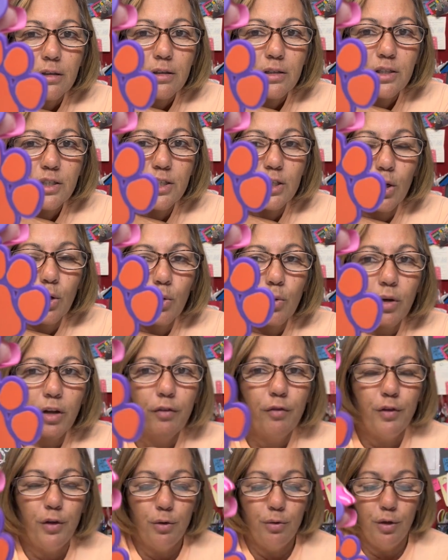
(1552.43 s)
So
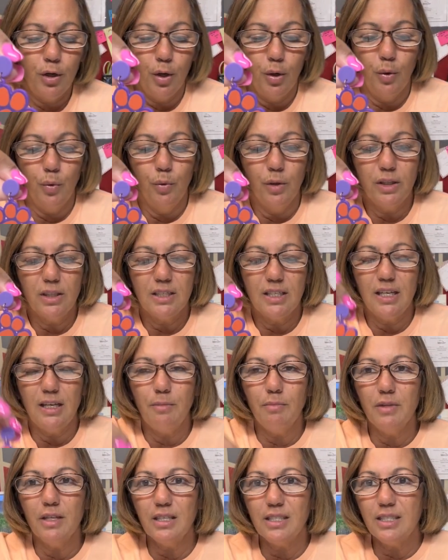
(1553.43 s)
if you know what
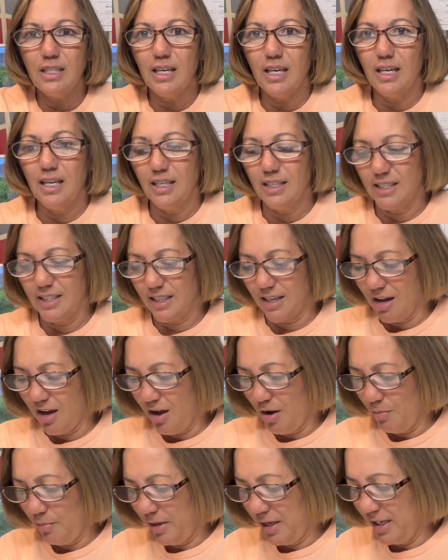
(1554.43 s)
team this is,
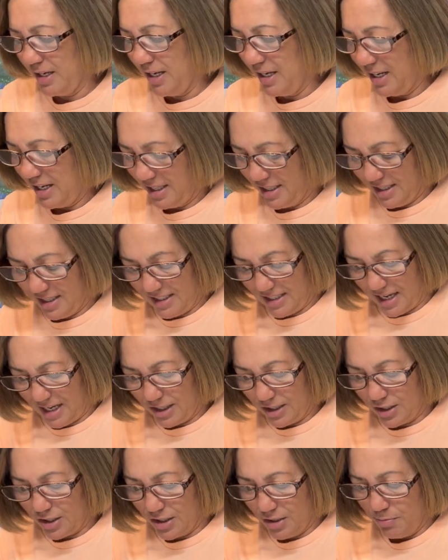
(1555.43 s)
comment it in the
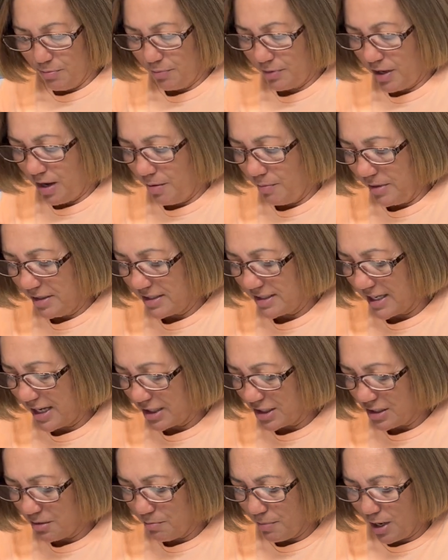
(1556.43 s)
section, comment
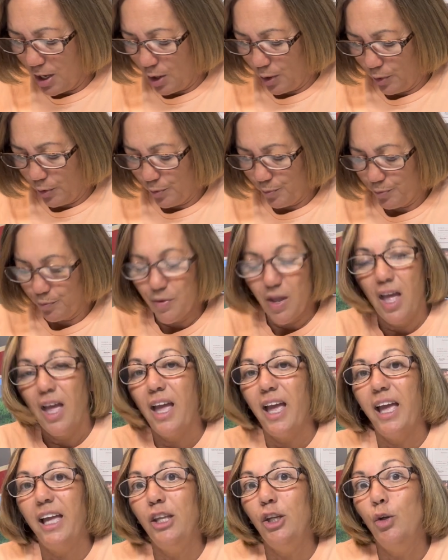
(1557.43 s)
section below,
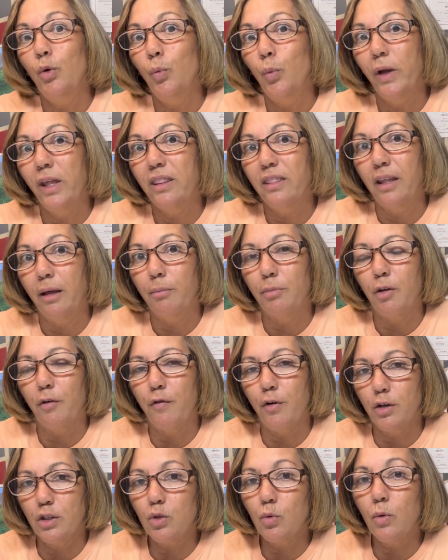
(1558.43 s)
and you win them. The
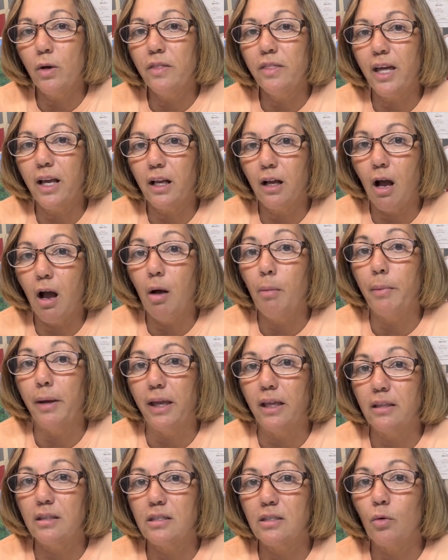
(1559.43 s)
first one that
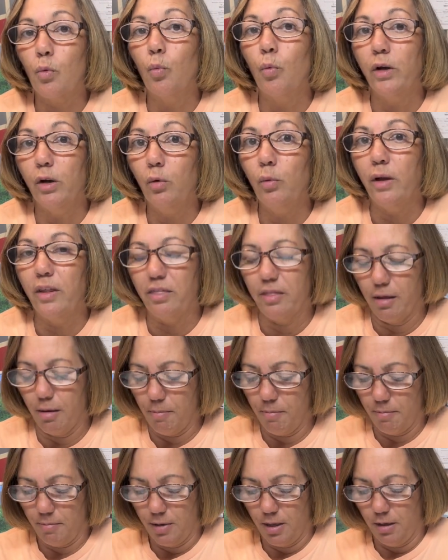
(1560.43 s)
comments will win
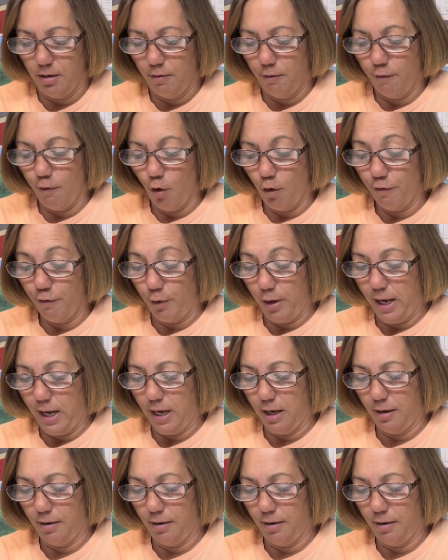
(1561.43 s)
them for free.